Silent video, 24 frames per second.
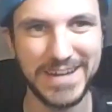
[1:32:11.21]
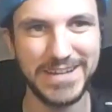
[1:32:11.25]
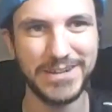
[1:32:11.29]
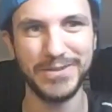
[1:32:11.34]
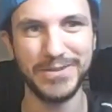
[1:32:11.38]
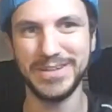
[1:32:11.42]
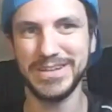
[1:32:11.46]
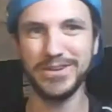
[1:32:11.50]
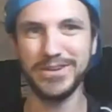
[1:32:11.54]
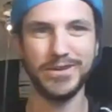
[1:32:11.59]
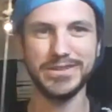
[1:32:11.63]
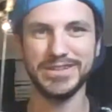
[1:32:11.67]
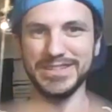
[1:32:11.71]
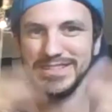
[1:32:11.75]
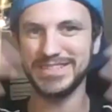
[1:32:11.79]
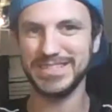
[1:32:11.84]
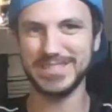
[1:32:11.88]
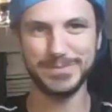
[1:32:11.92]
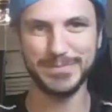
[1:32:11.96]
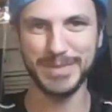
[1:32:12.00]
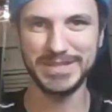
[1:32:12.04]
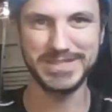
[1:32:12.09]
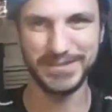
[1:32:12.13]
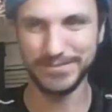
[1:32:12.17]
I don't need all these
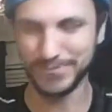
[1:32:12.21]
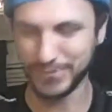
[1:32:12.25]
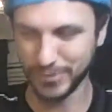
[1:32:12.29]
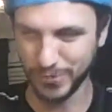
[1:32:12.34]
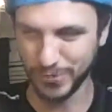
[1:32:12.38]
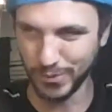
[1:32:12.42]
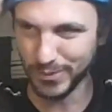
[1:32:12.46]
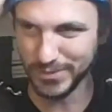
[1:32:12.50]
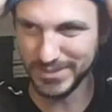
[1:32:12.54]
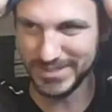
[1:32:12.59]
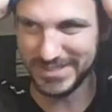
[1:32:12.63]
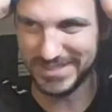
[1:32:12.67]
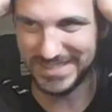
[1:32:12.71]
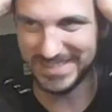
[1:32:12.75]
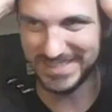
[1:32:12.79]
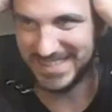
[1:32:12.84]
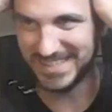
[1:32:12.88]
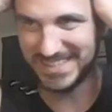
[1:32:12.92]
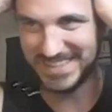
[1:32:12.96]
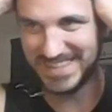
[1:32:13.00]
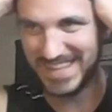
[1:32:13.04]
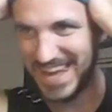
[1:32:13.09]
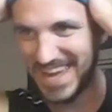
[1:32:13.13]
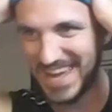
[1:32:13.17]
expensive tools and
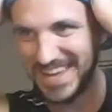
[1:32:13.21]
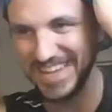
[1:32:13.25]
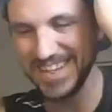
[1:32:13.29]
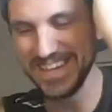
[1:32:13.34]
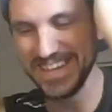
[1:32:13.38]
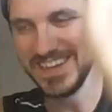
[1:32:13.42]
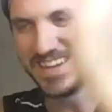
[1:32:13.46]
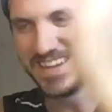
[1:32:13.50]
things like that.